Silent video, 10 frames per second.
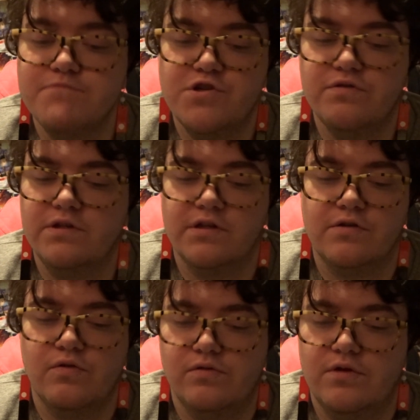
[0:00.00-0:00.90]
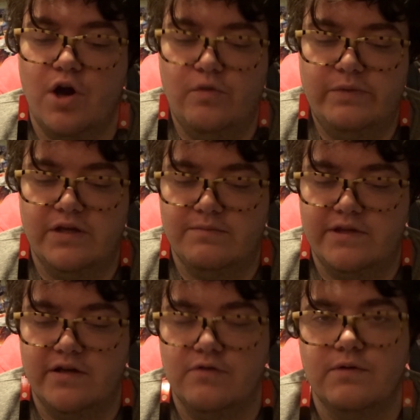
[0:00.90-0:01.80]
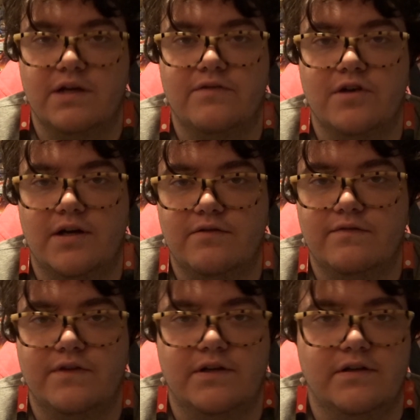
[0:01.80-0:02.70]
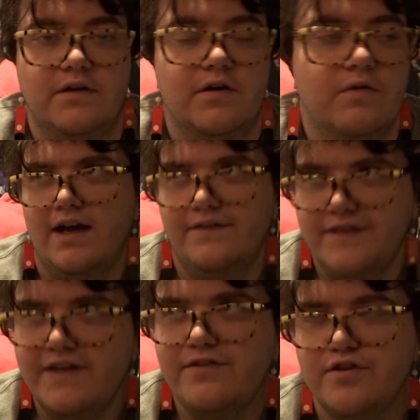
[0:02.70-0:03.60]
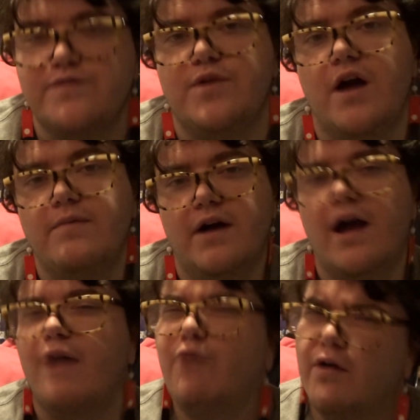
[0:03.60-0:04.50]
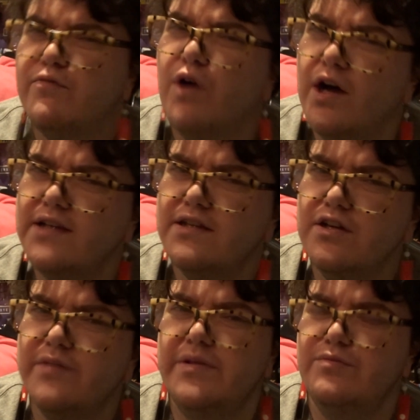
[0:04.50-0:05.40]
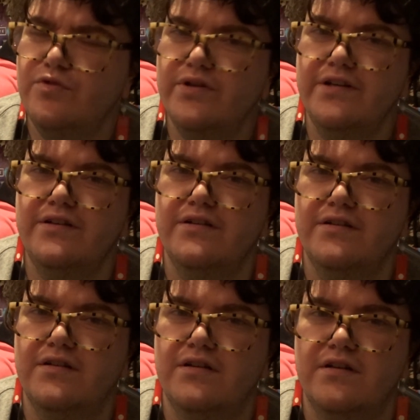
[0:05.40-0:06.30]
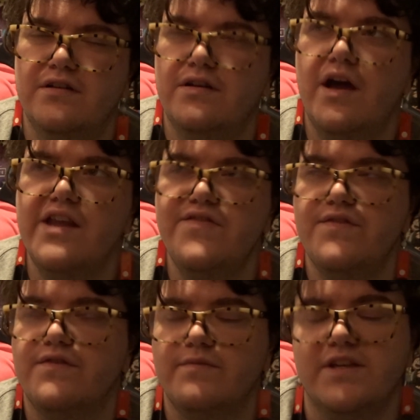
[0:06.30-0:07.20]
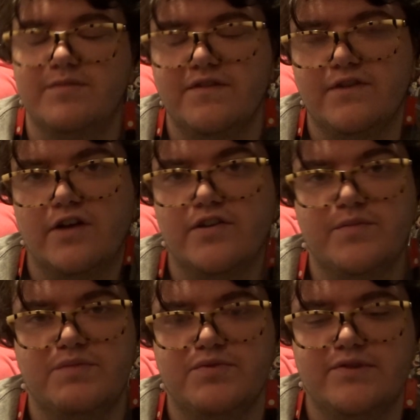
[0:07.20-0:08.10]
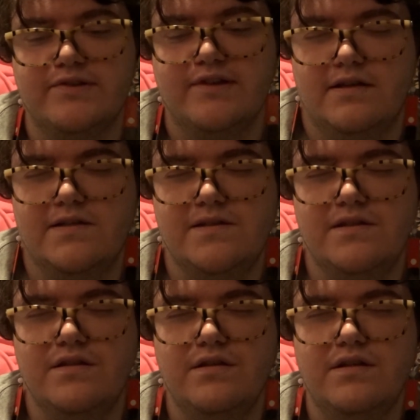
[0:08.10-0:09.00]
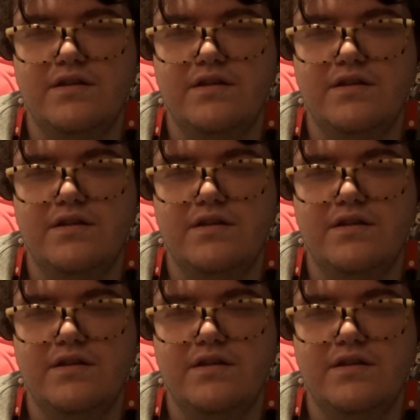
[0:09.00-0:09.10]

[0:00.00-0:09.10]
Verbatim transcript: doing the copium thing or whatever, I don't fucking know. I think there's I want there to be more. Not even for me, but for other people. Because the